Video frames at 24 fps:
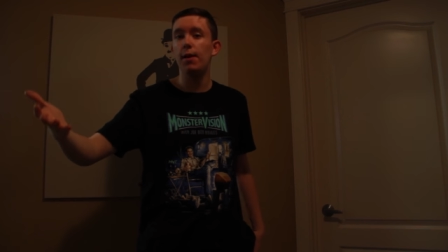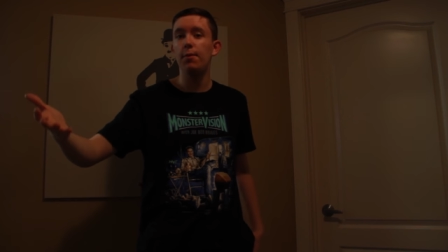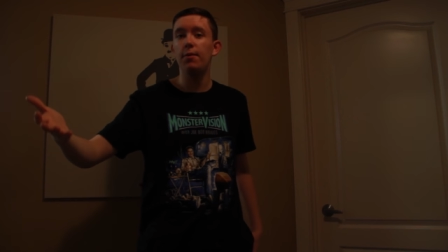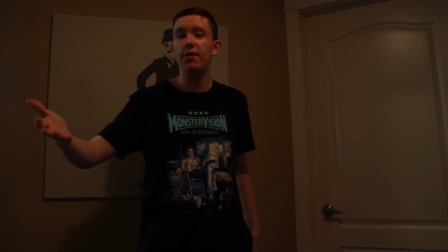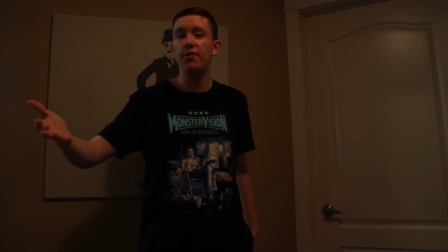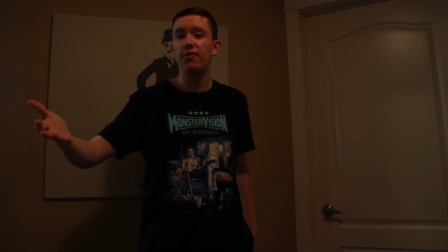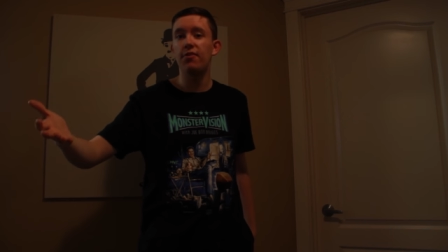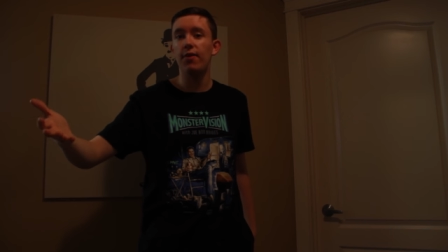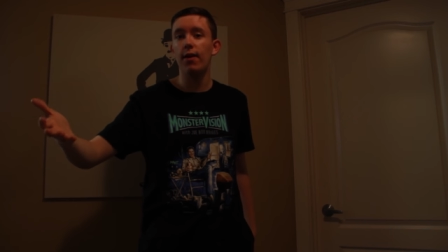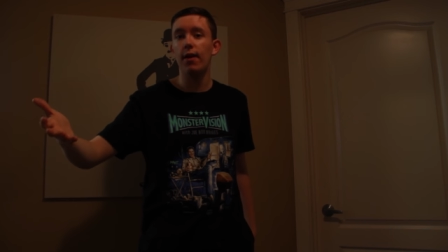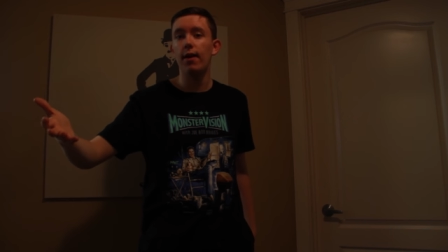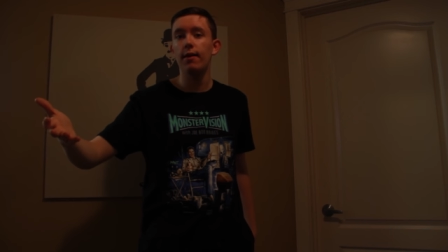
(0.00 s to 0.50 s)
it's
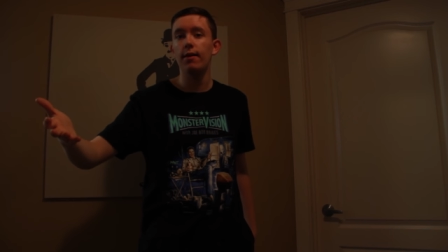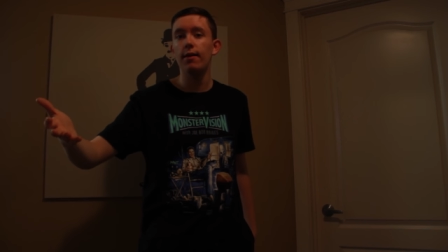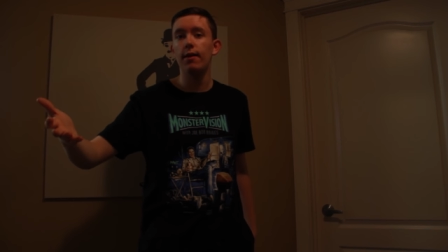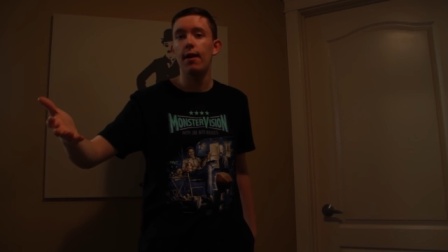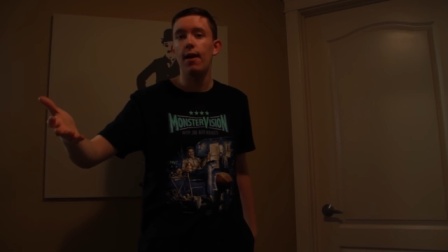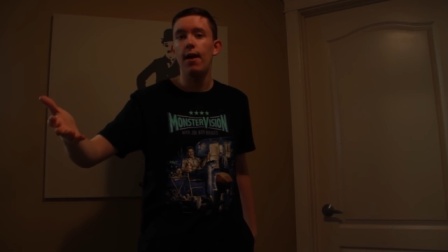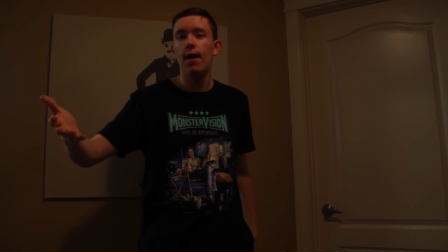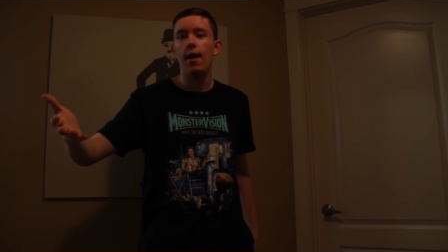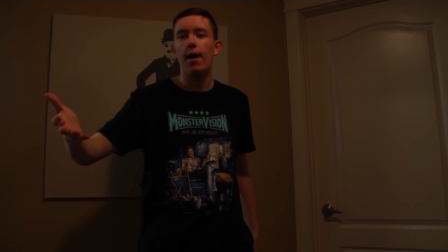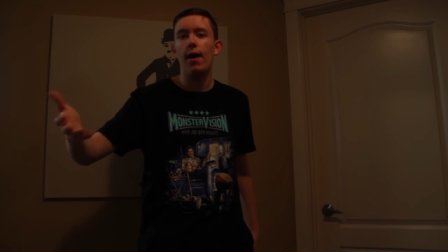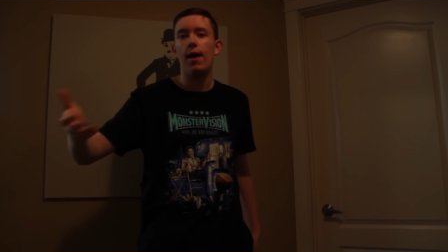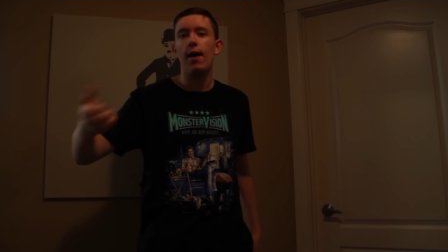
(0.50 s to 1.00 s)
gonna be
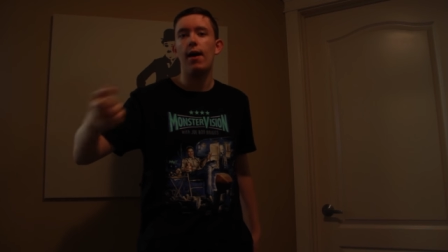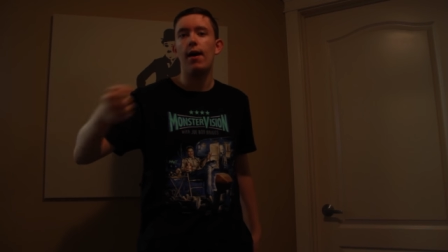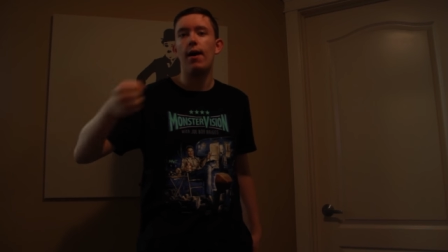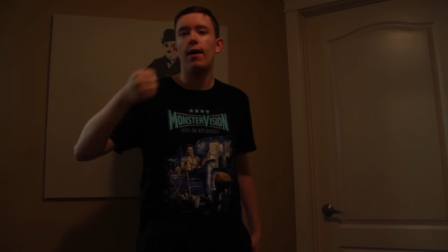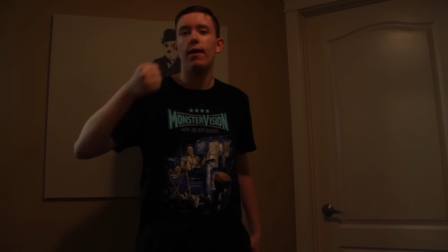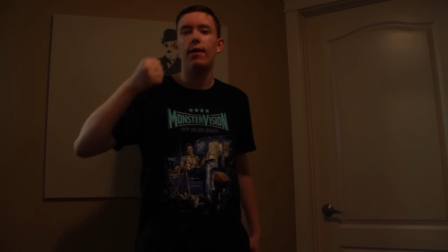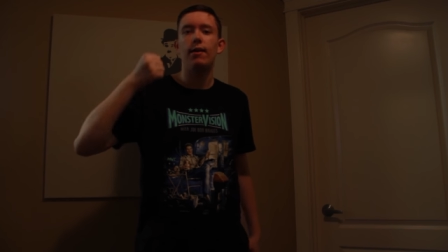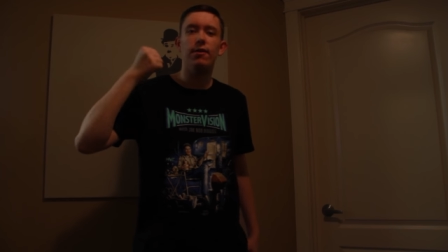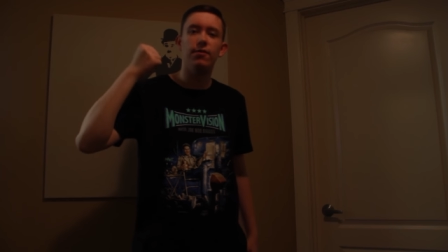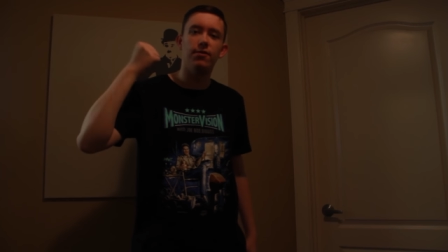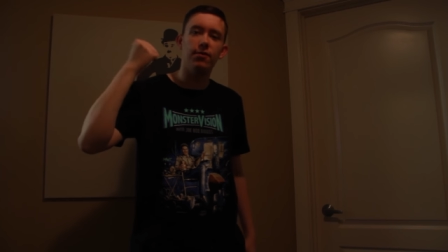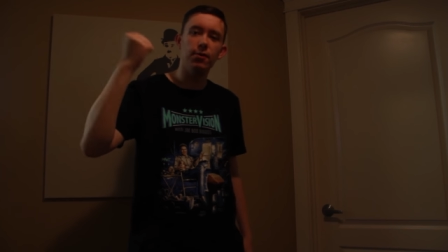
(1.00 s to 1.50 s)
fun.
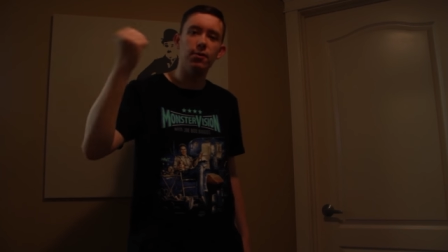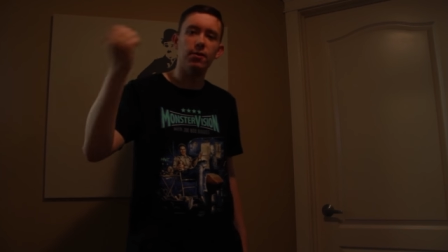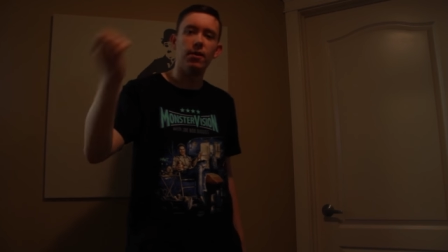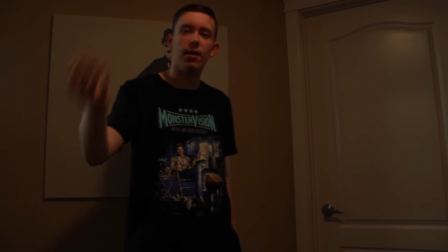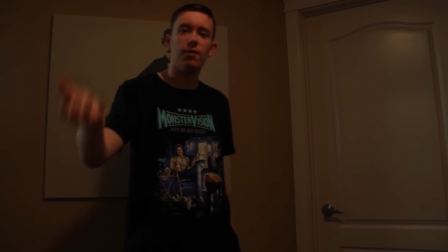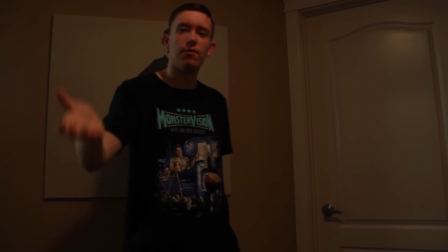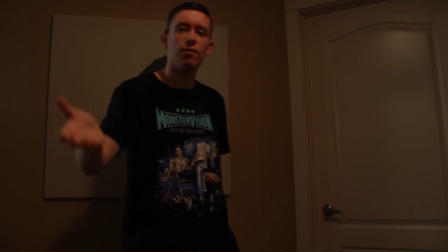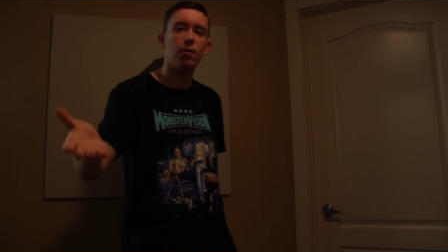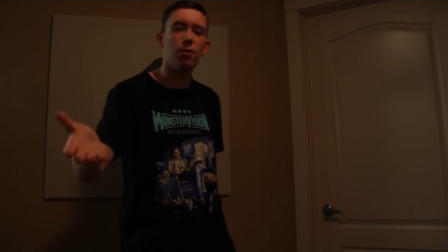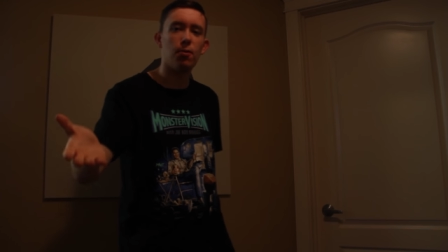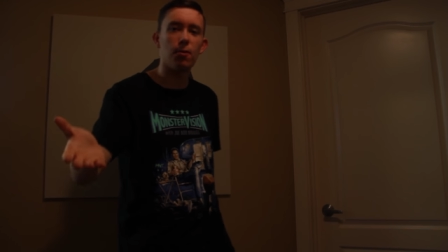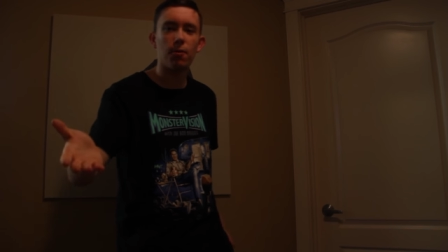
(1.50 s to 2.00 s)
Uh, if
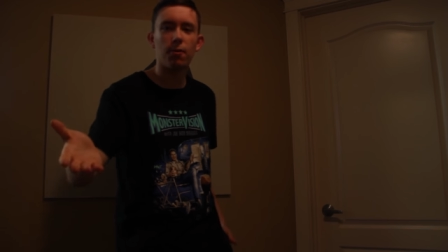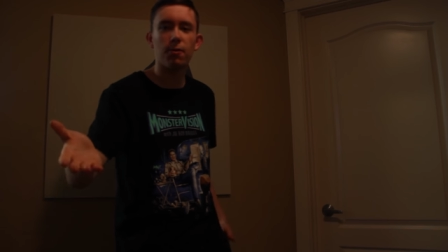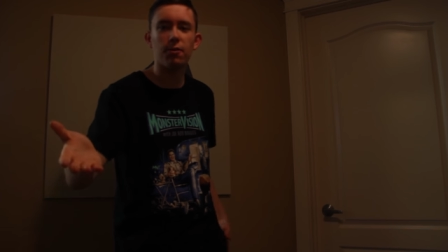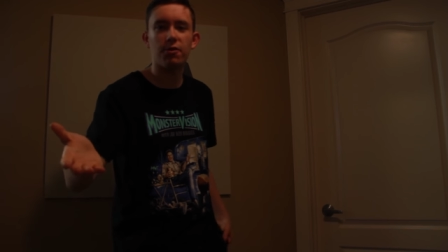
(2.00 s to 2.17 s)
you love